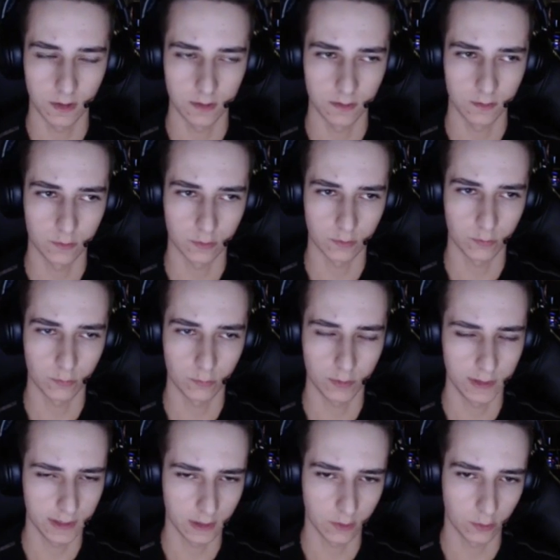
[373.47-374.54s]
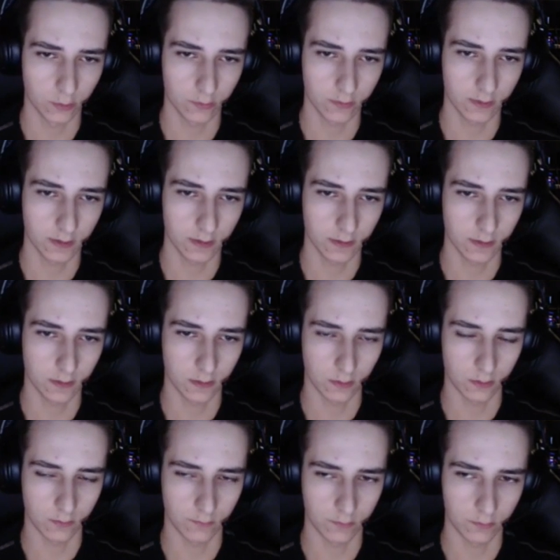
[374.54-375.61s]
and it was really close again
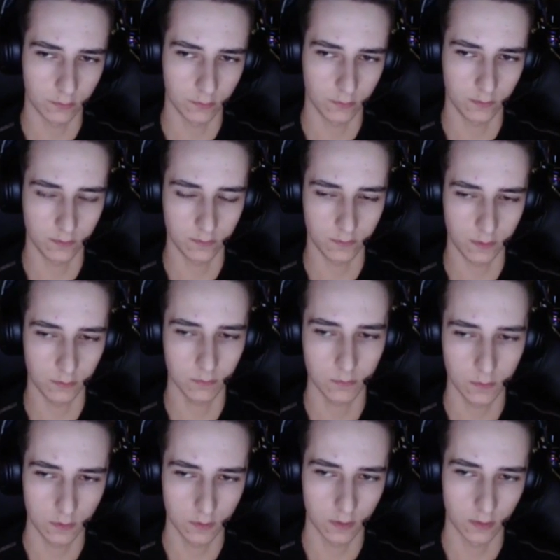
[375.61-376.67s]
versus this team.